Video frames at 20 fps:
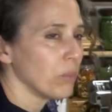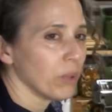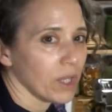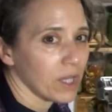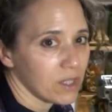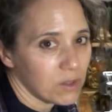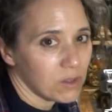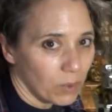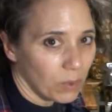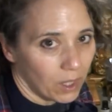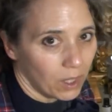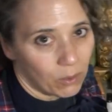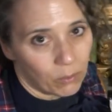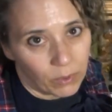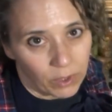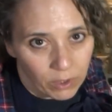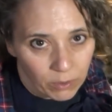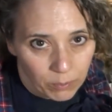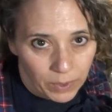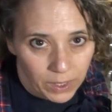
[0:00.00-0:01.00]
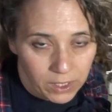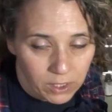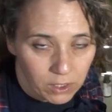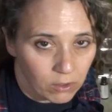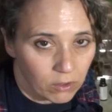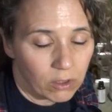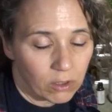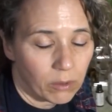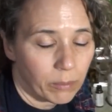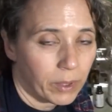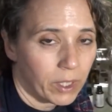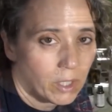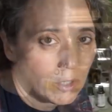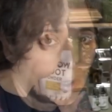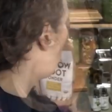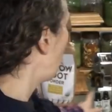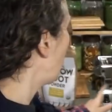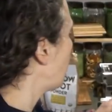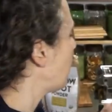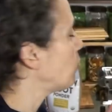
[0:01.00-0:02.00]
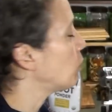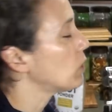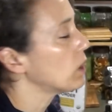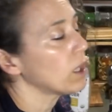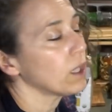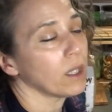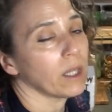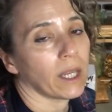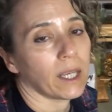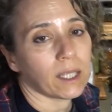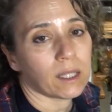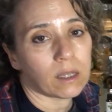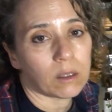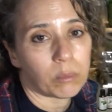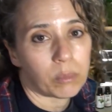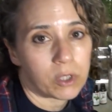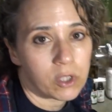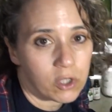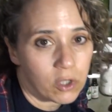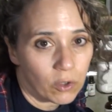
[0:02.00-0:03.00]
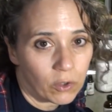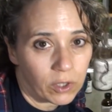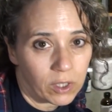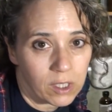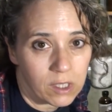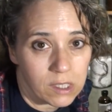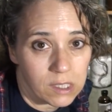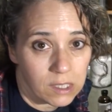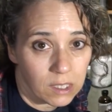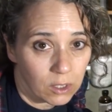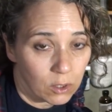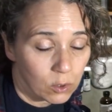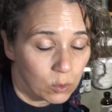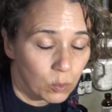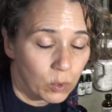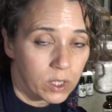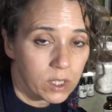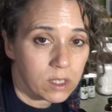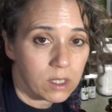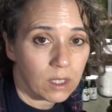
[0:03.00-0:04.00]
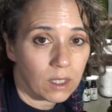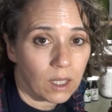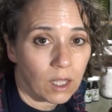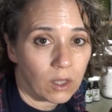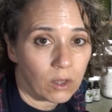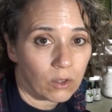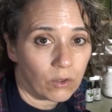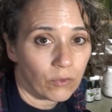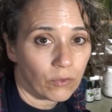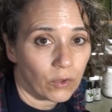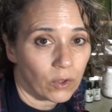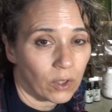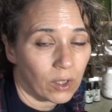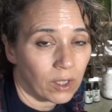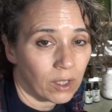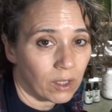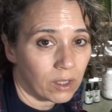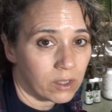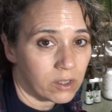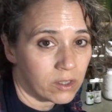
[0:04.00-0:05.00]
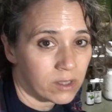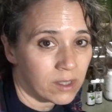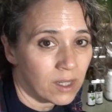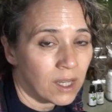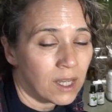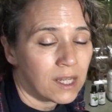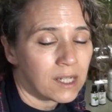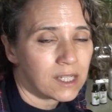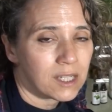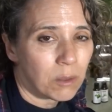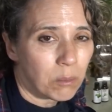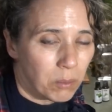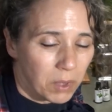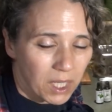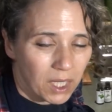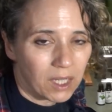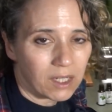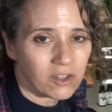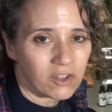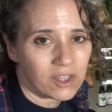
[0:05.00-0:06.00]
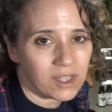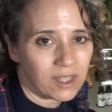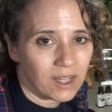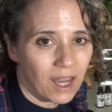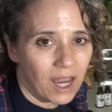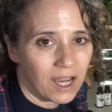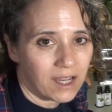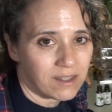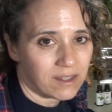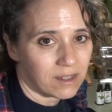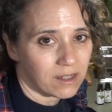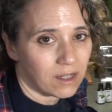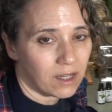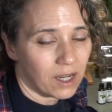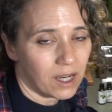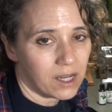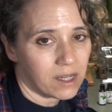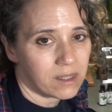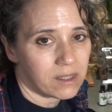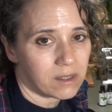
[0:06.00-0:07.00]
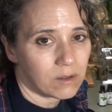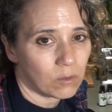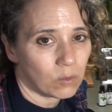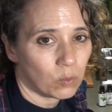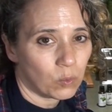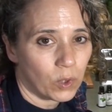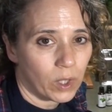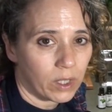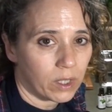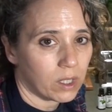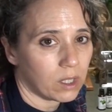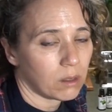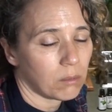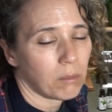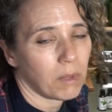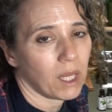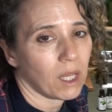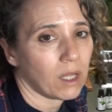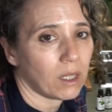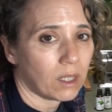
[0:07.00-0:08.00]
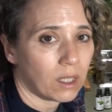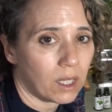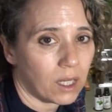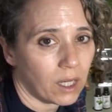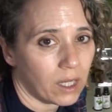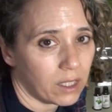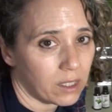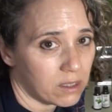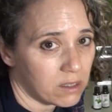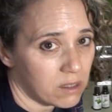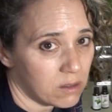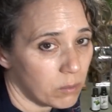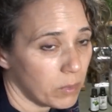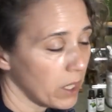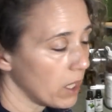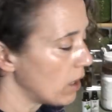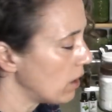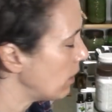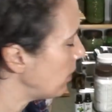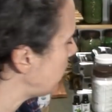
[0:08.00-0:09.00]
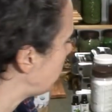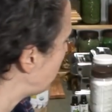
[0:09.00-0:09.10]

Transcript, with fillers: blends well with my deodorant powder. But I really like the patchouli and cedarwood together for just, to me, it just has a nice, rugged, manly kind of smell.